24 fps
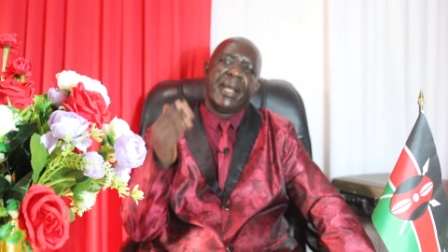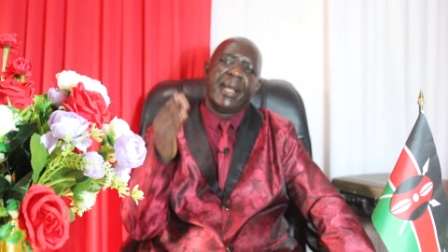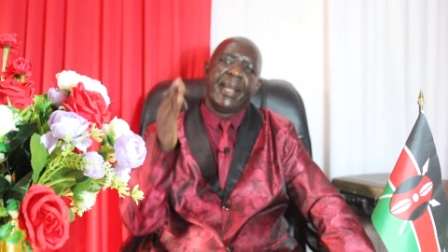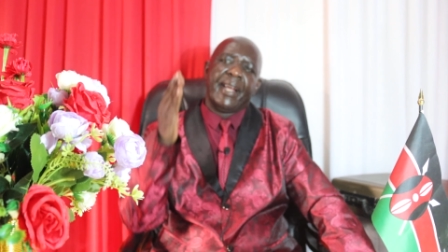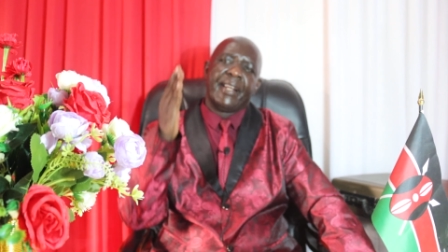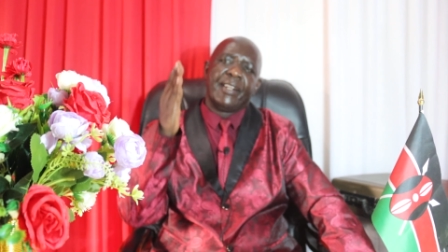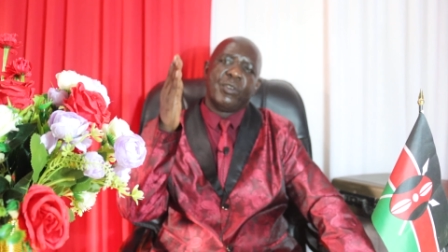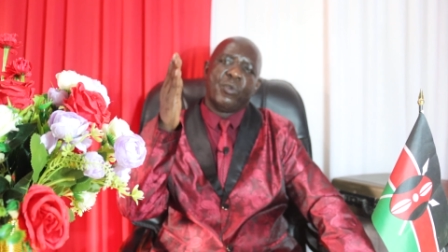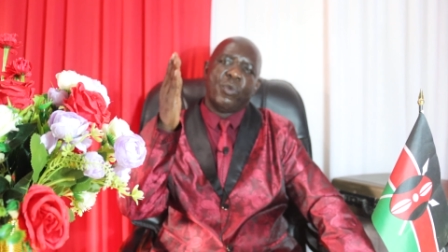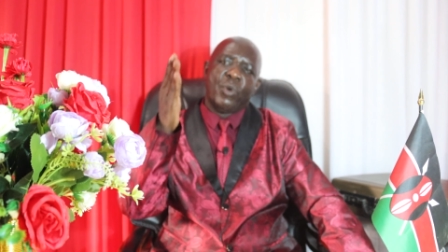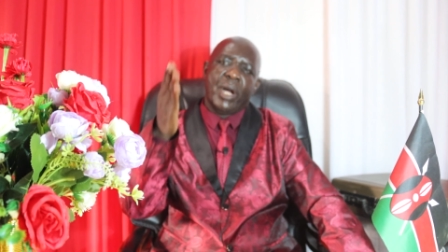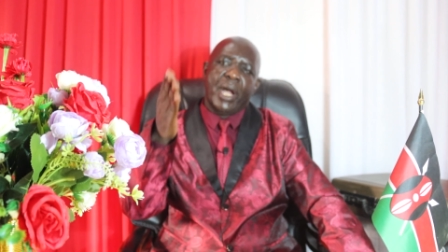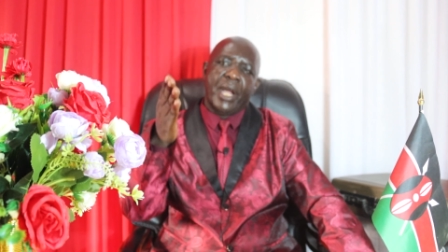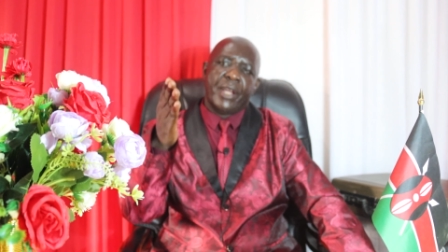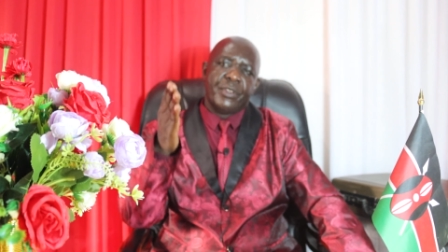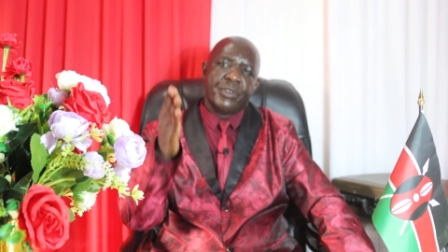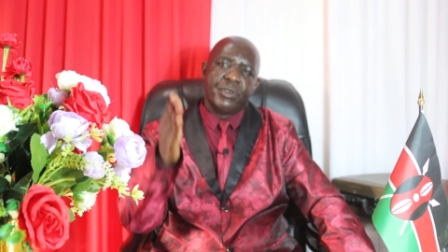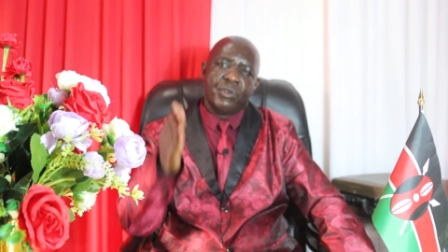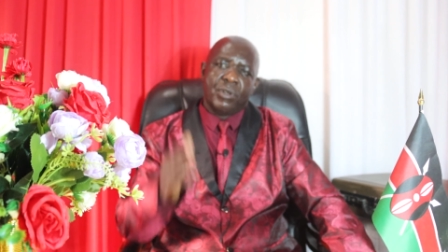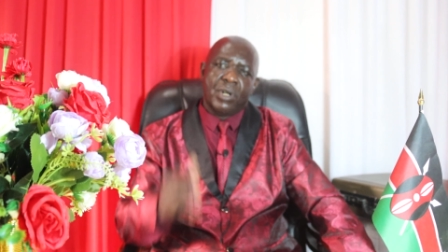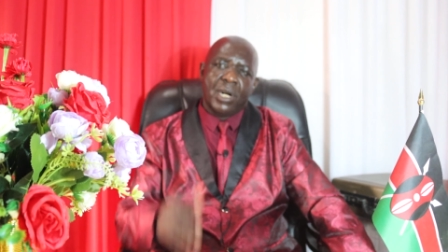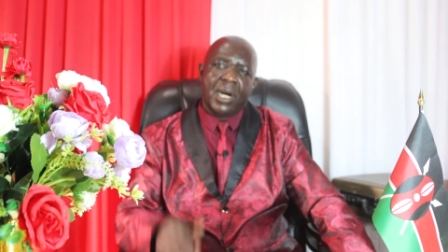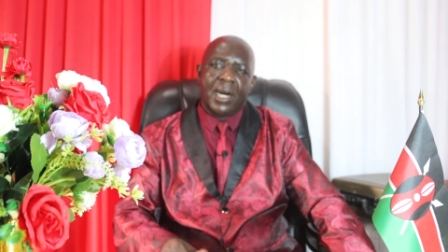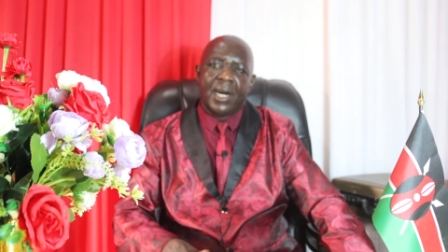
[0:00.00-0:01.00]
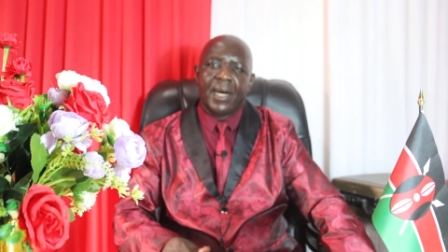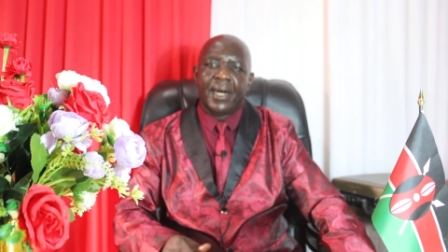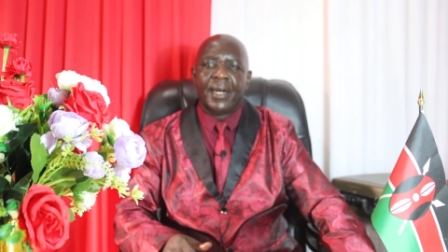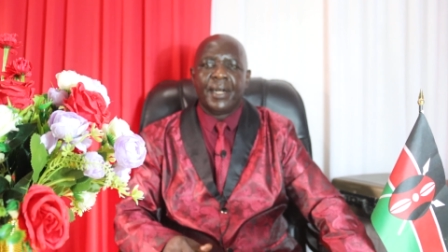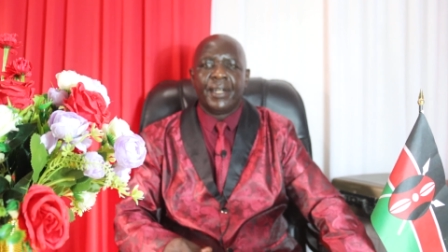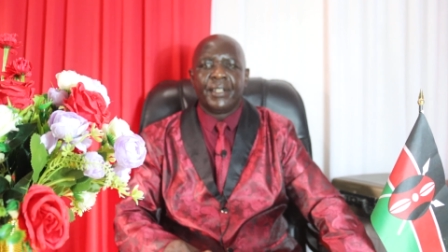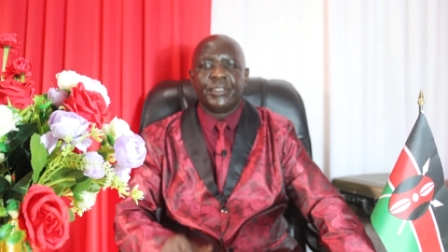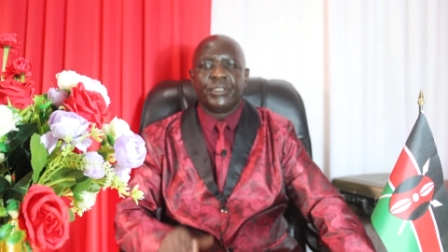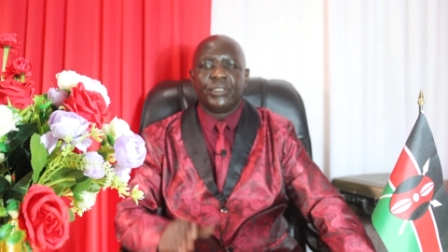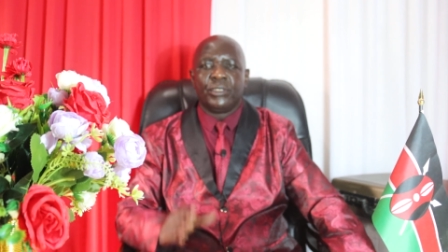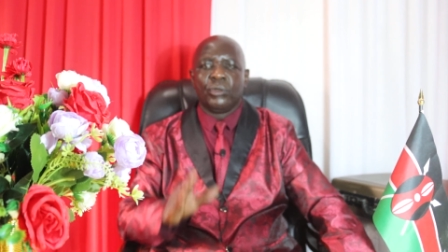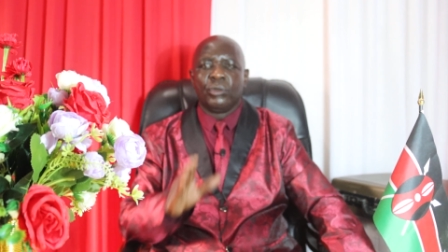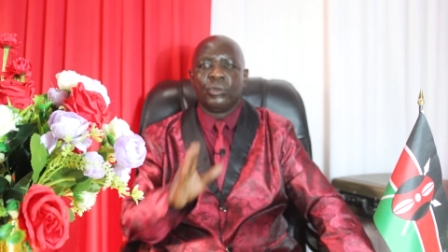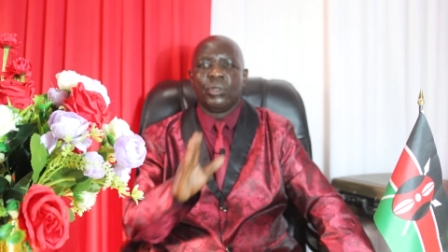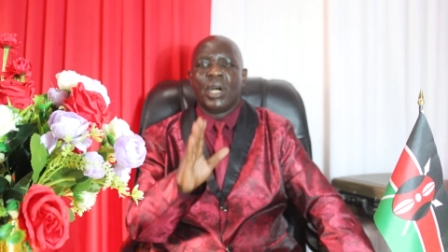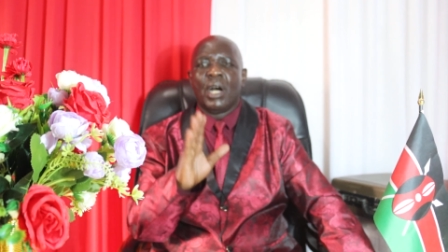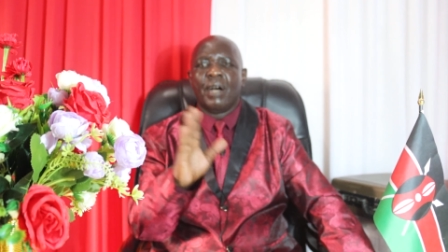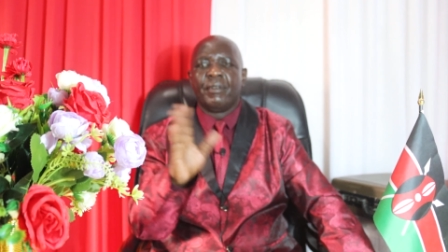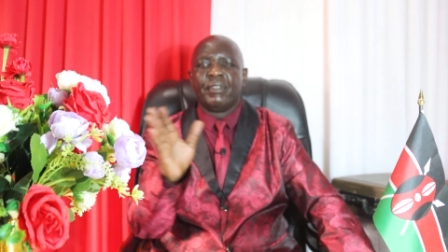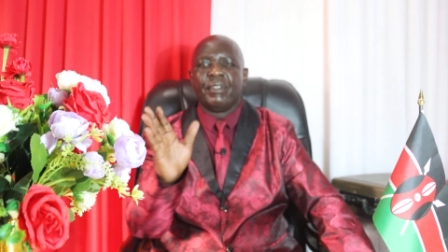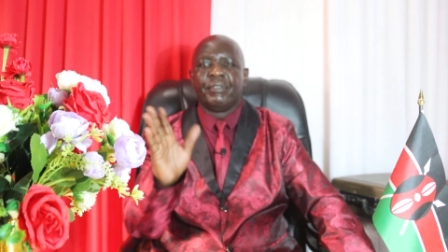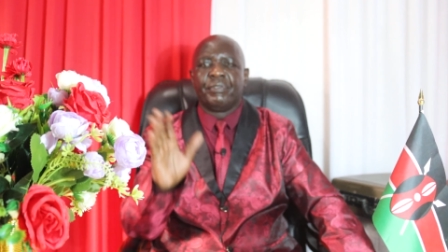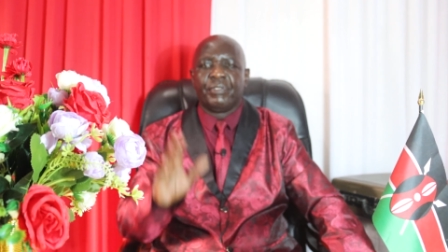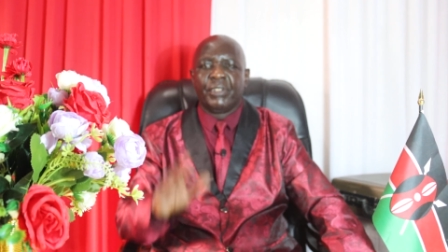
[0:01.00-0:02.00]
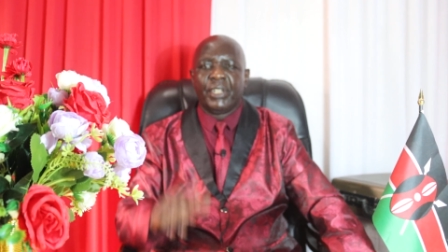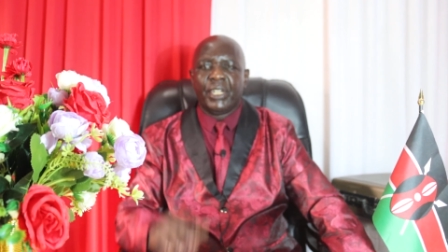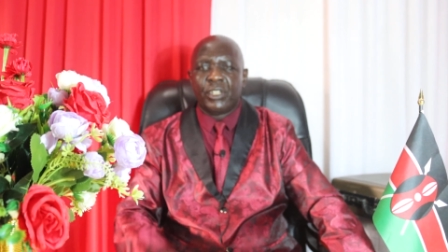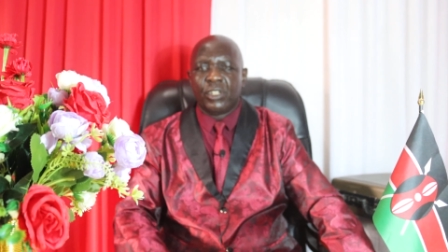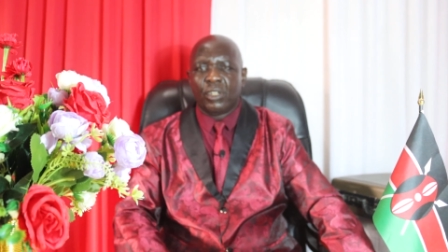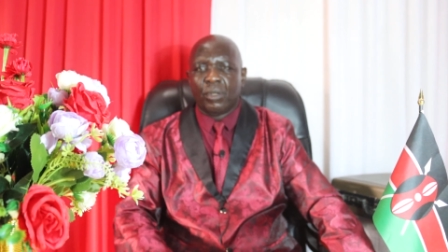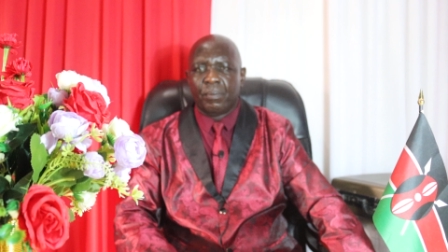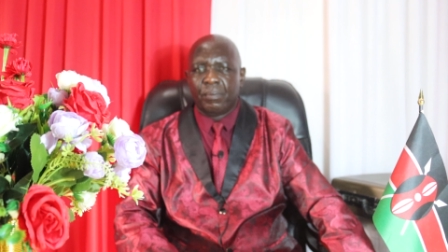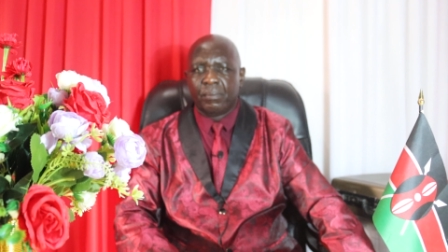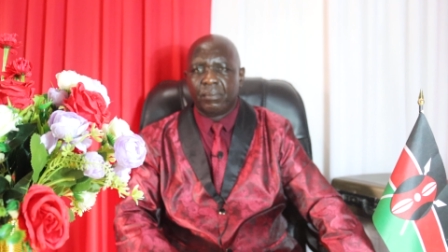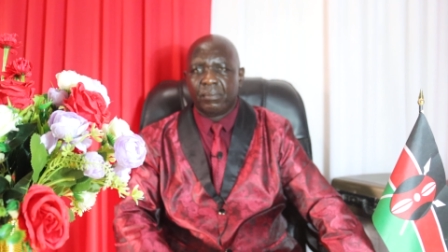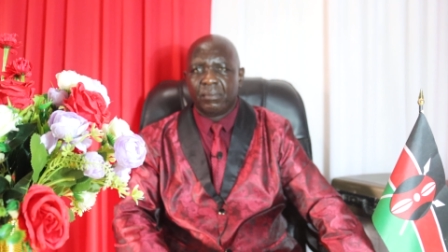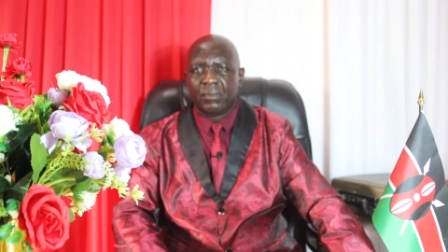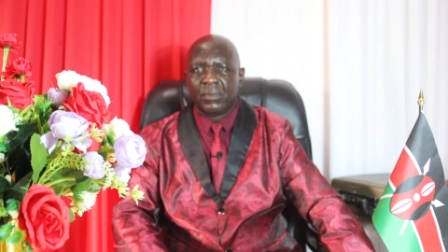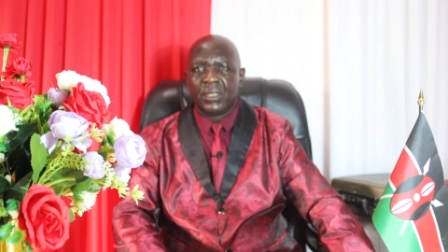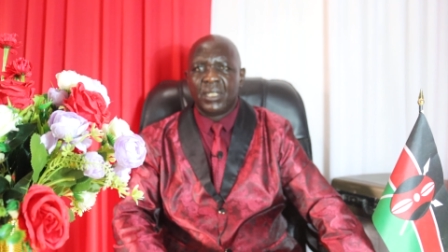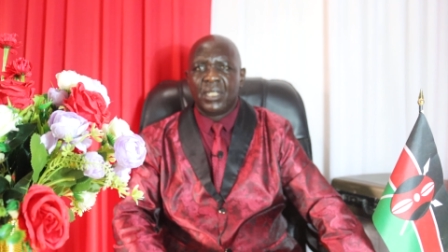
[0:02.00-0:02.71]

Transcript: And where you are, you have a freedom.